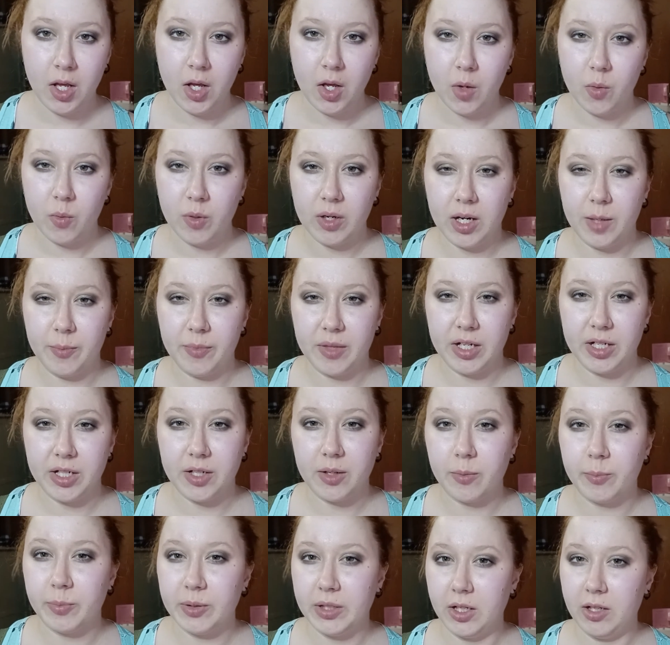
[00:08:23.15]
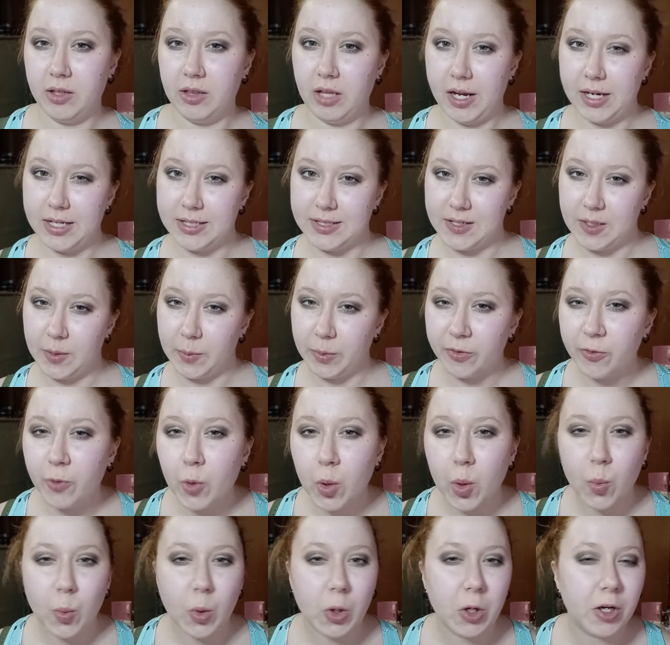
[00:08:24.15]
when I'm like being lazy
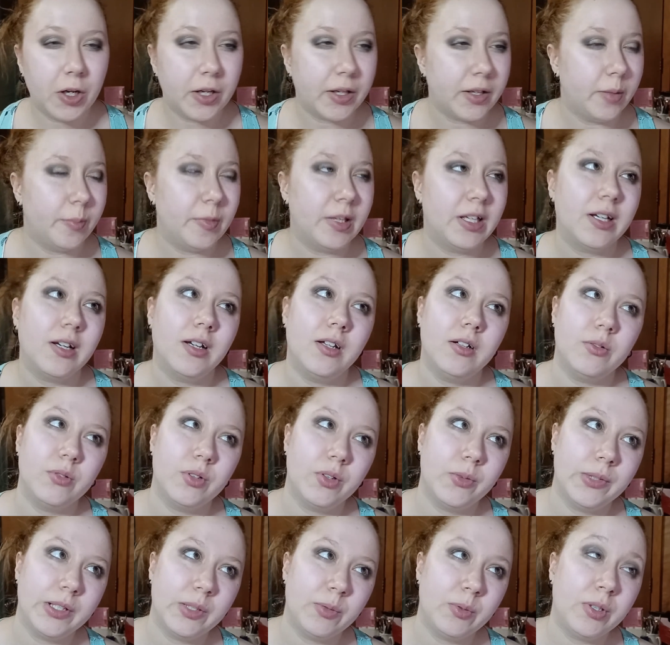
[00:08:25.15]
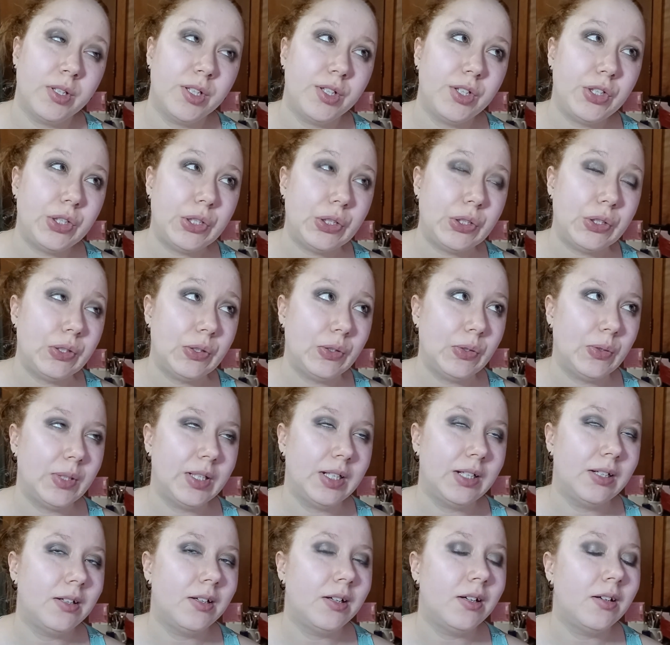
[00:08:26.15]
before work and I'm like, I don't know what I want to do.
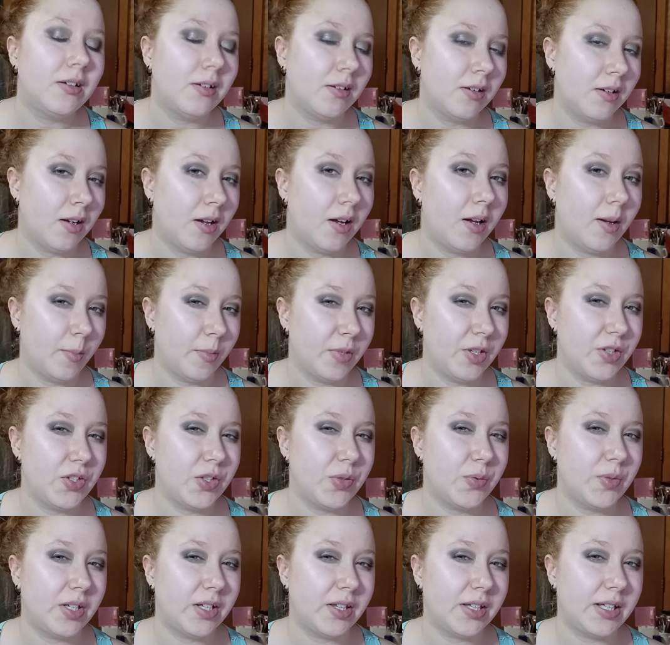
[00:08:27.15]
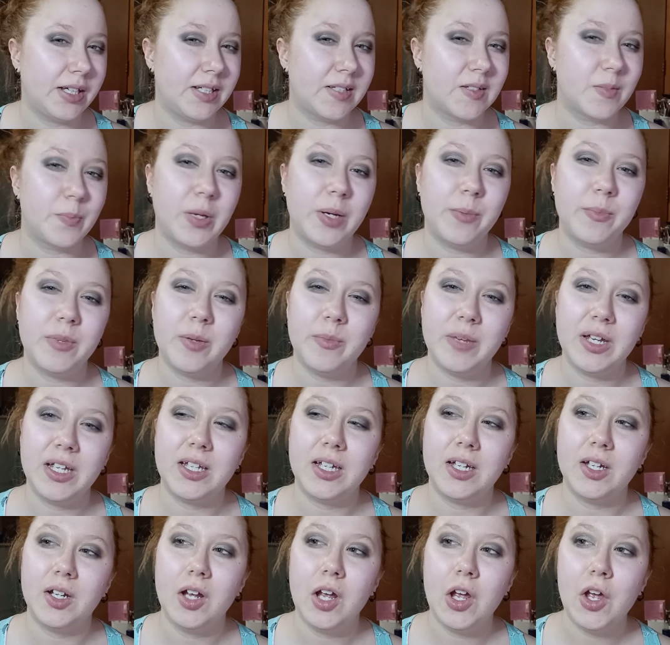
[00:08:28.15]
I'm going to do one of these, but I'm going to make
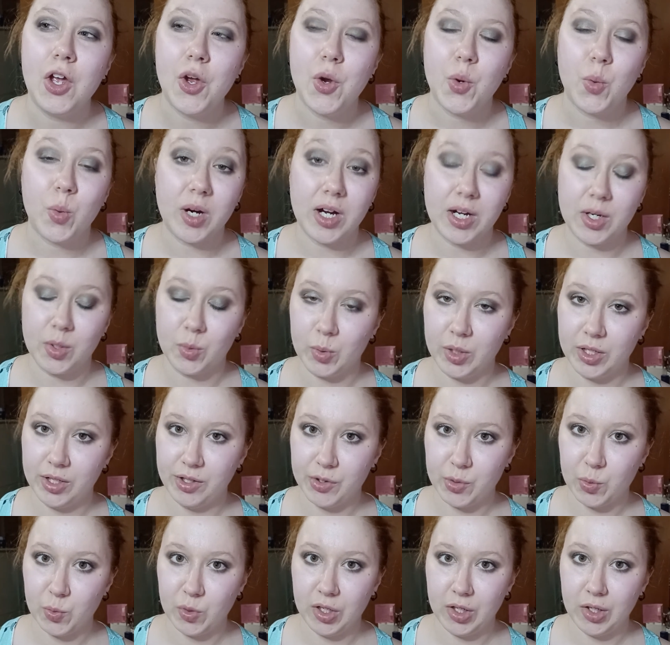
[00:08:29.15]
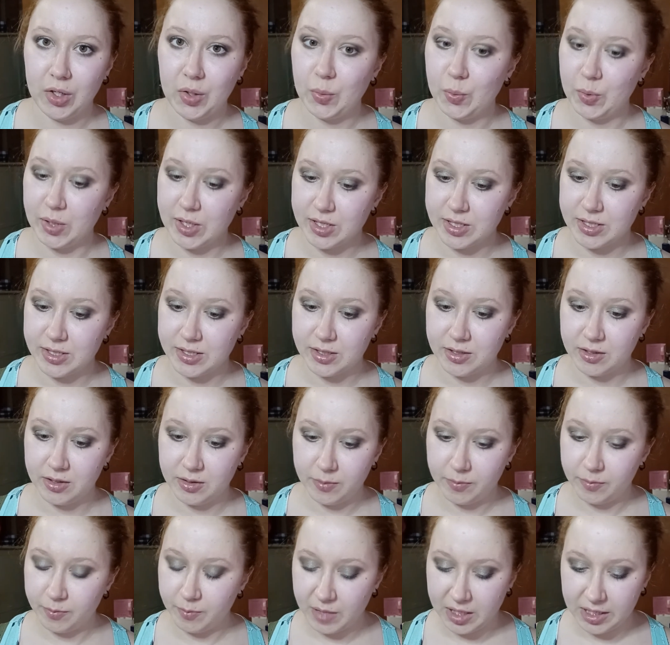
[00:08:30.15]
it where I can wear it to work. Whereas
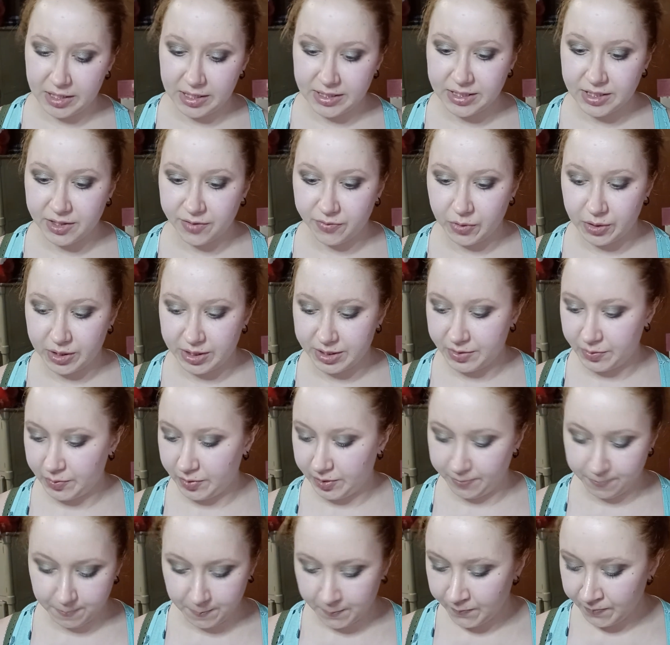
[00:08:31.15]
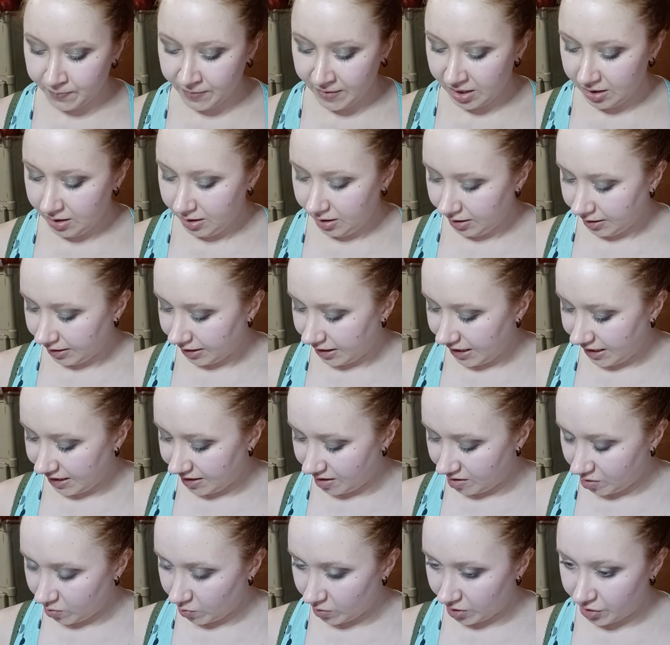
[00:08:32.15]
my idea for this one
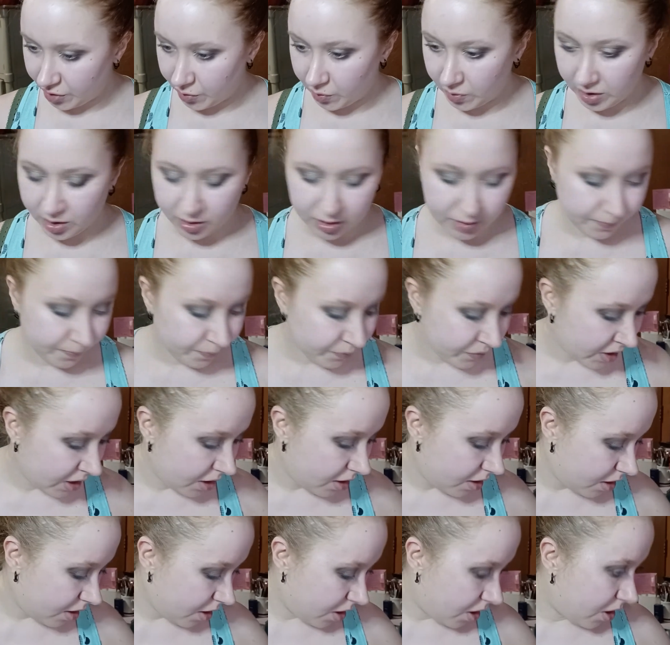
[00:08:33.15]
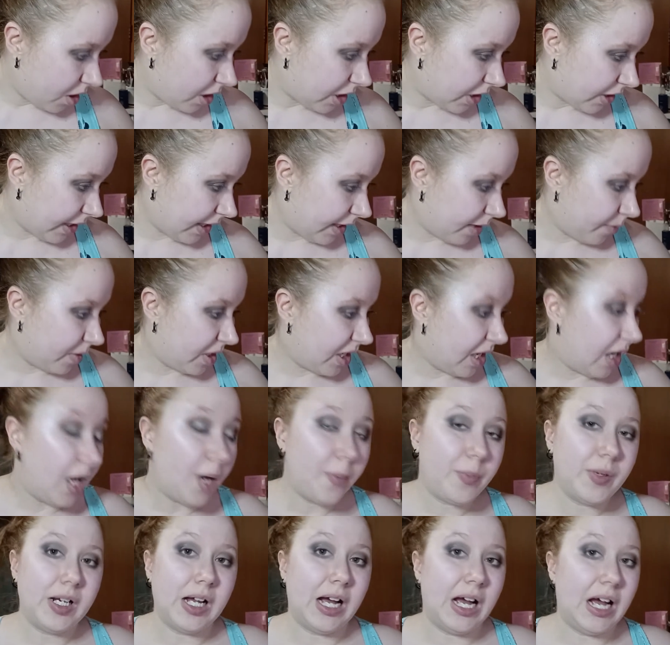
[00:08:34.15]
cannot wear to work. All right, I'm going to
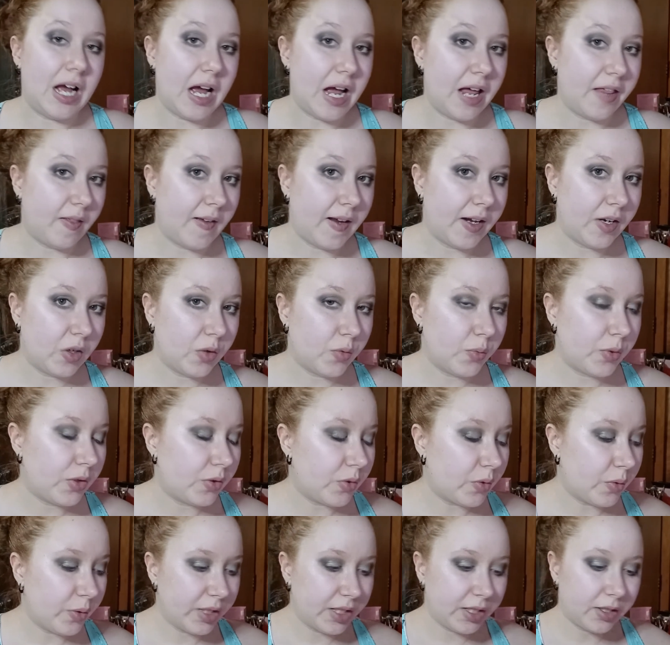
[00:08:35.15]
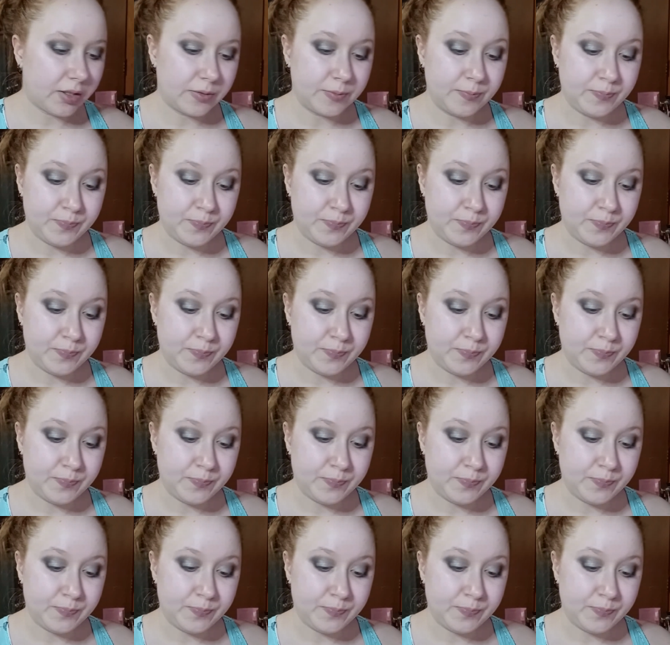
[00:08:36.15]
hop into highlighter real quick.